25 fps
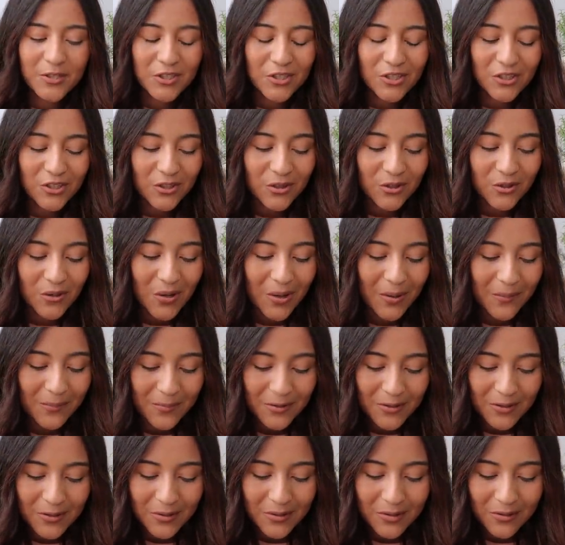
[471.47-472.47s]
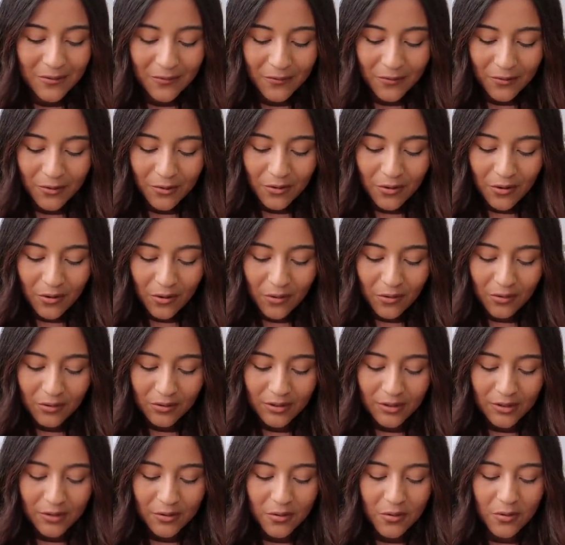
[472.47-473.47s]
two beautiful
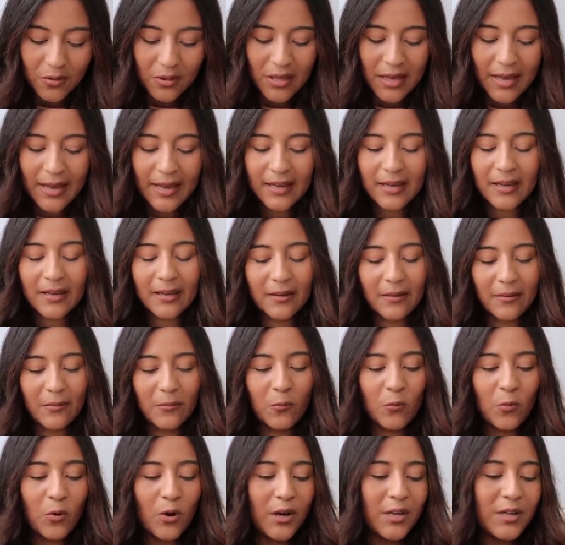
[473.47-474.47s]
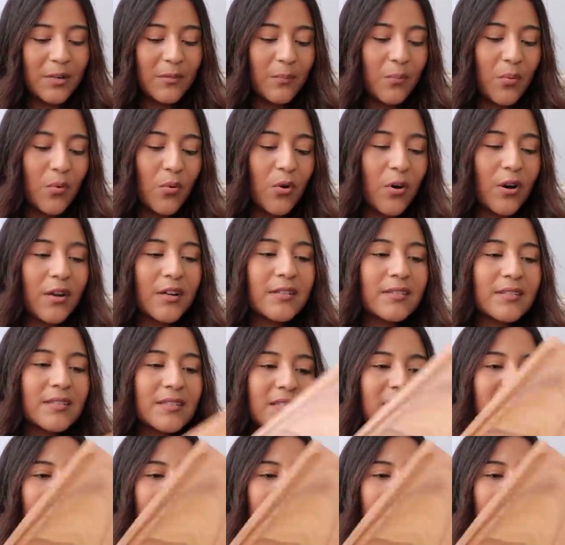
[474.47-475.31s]
little like wood boards,